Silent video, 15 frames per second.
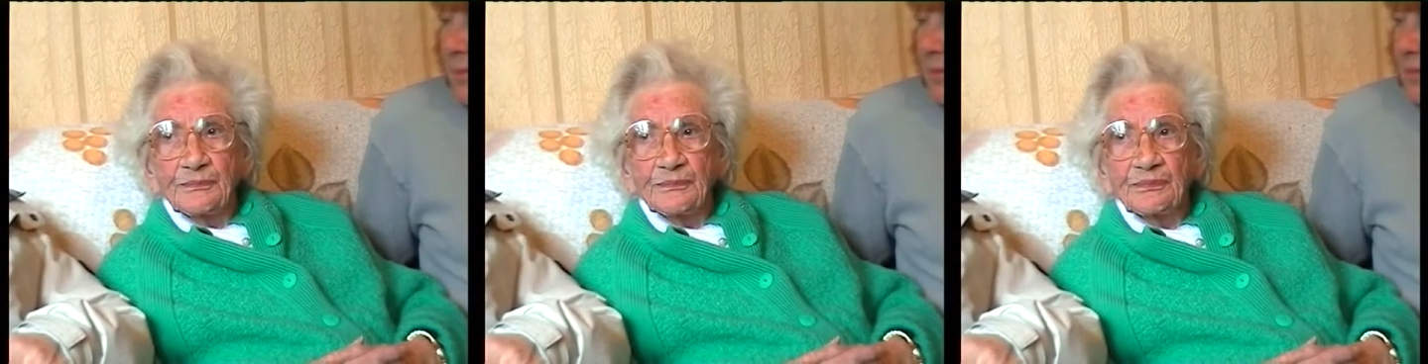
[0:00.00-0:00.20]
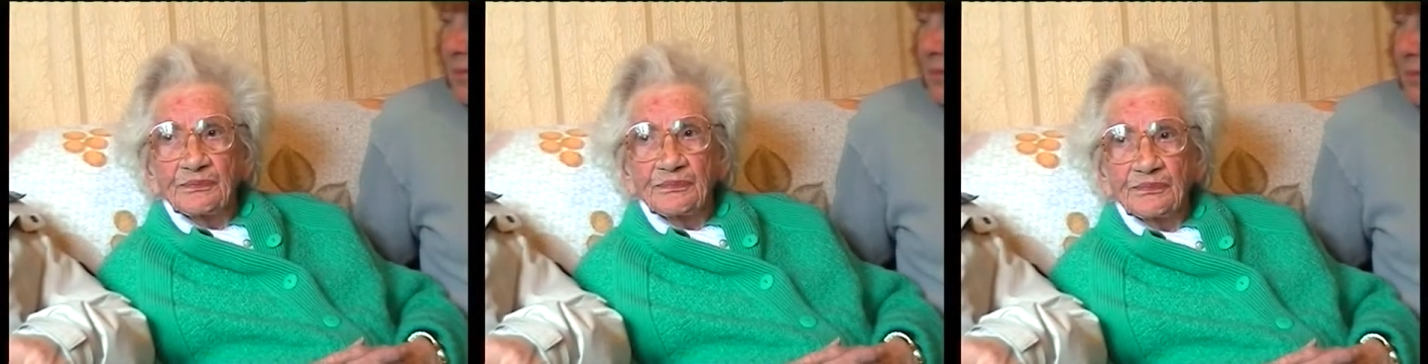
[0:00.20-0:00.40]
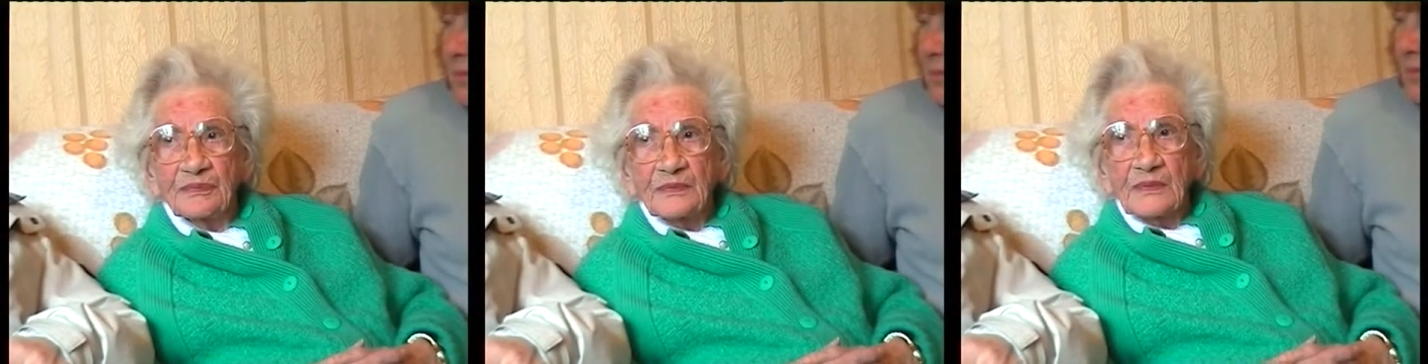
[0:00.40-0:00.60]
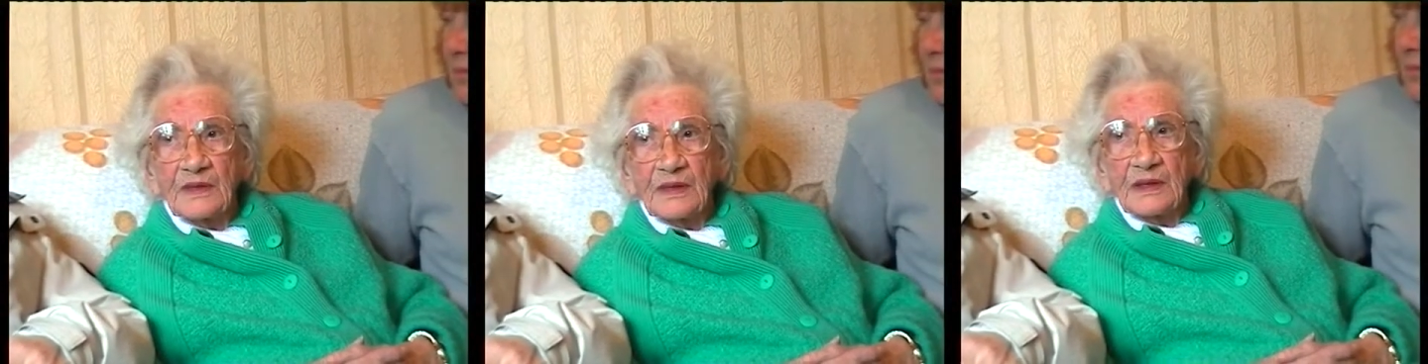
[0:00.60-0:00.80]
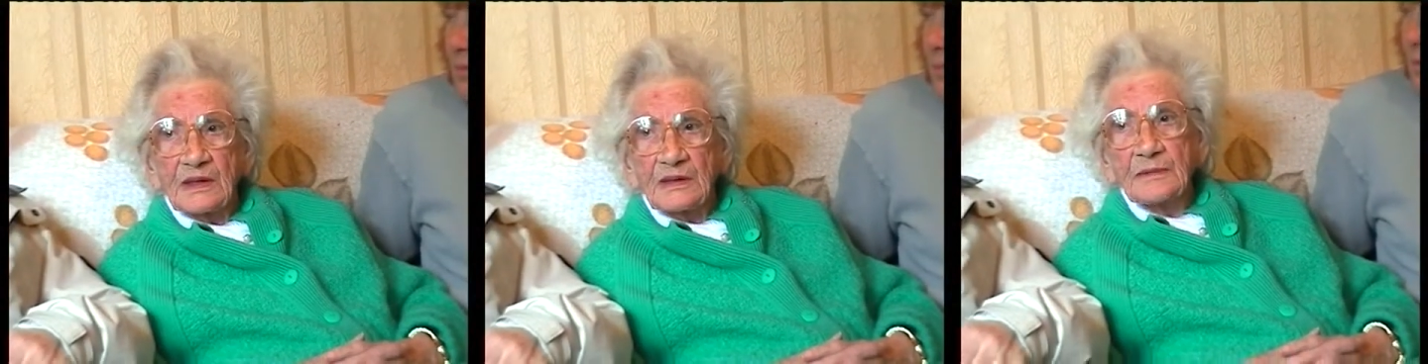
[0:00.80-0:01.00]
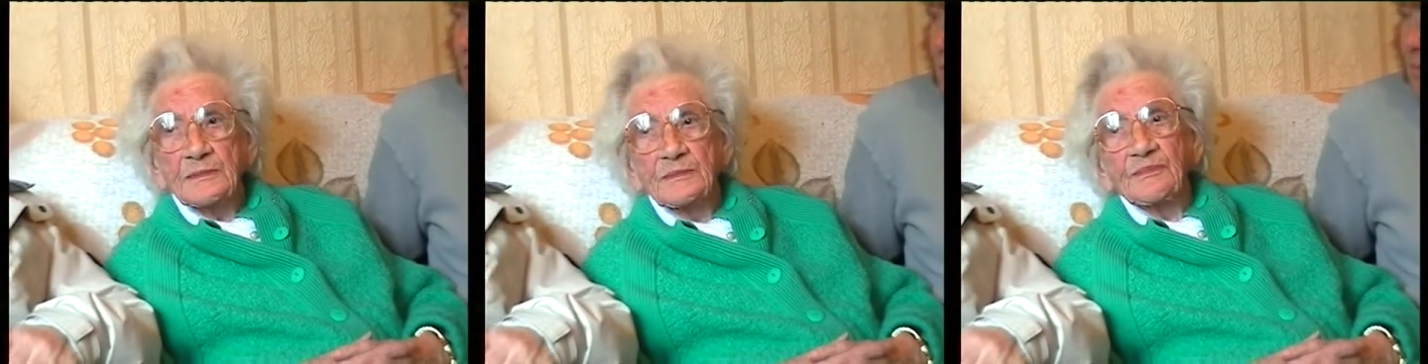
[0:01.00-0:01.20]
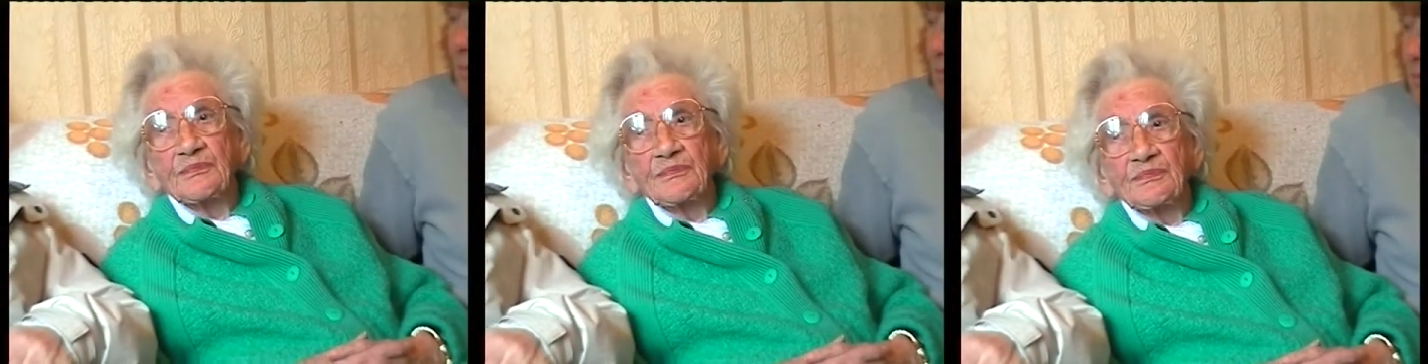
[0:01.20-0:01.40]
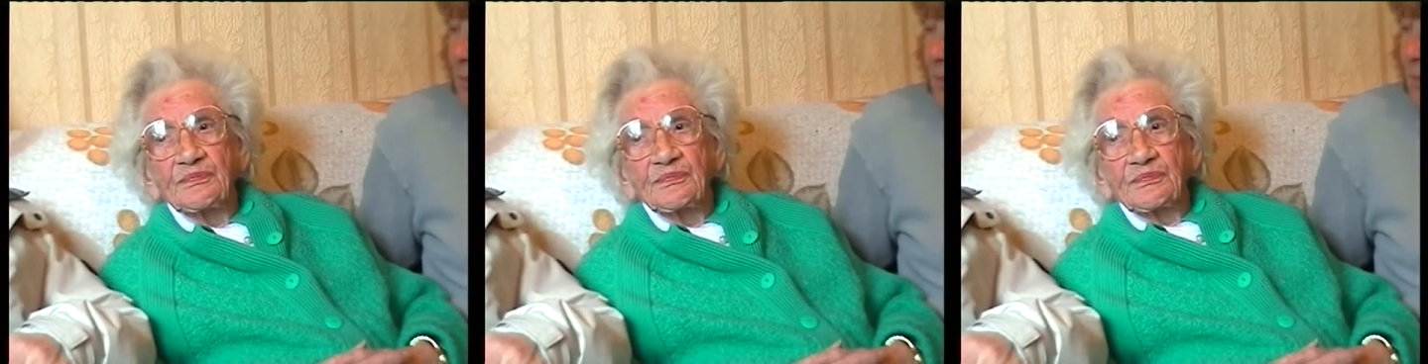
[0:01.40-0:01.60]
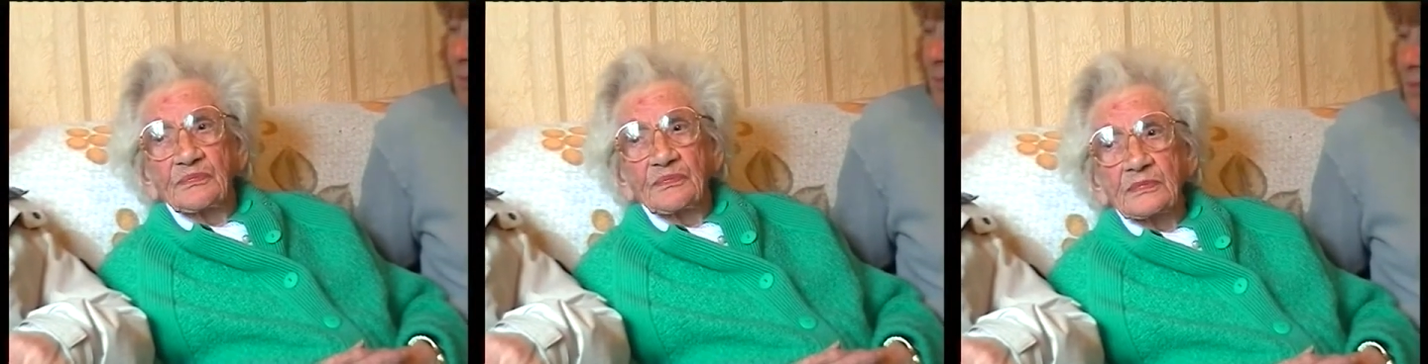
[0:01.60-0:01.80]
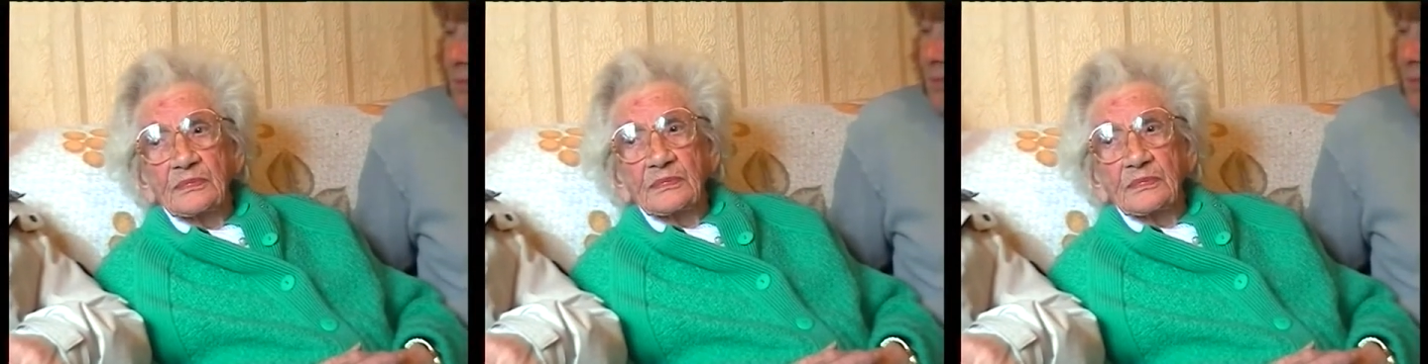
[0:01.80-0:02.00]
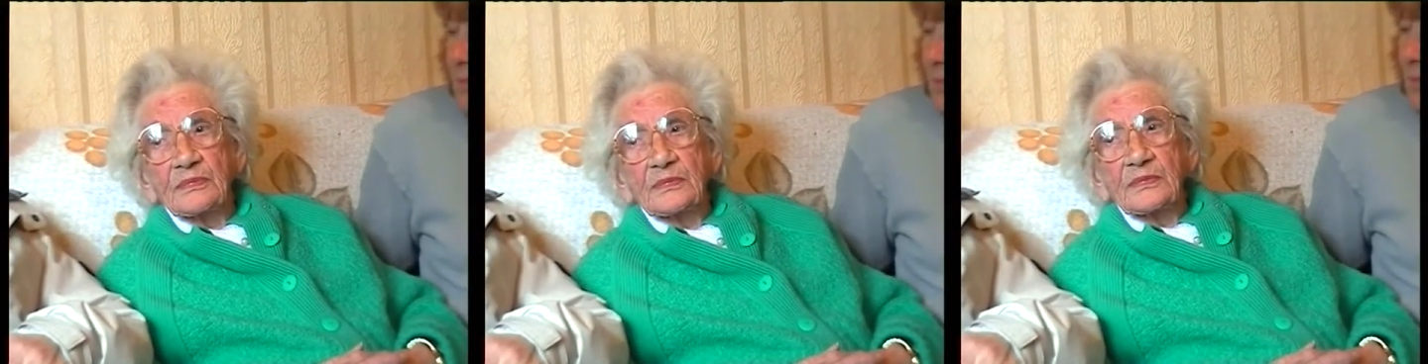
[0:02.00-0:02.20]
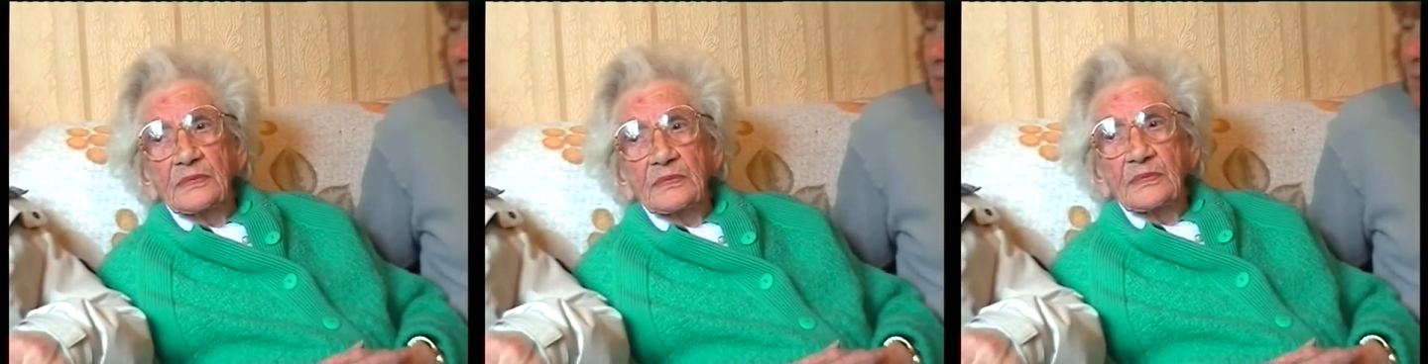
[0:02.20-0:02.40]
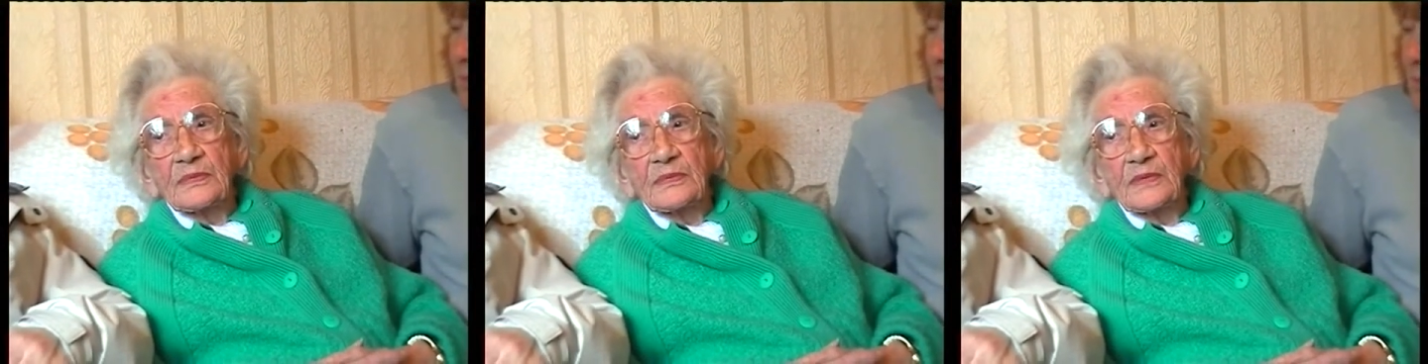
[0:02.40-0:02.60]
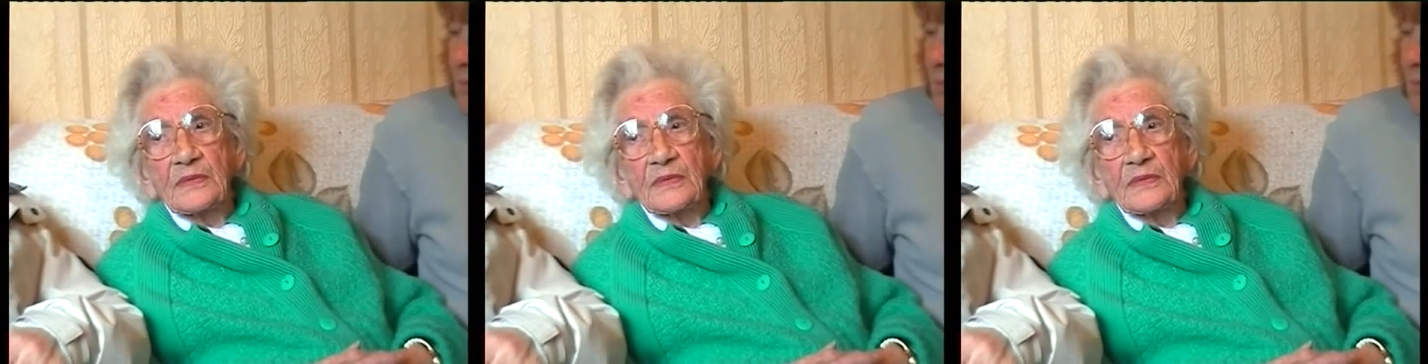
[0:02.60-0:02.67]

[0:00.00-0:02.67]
Right. But you're not going with us today to Donegal?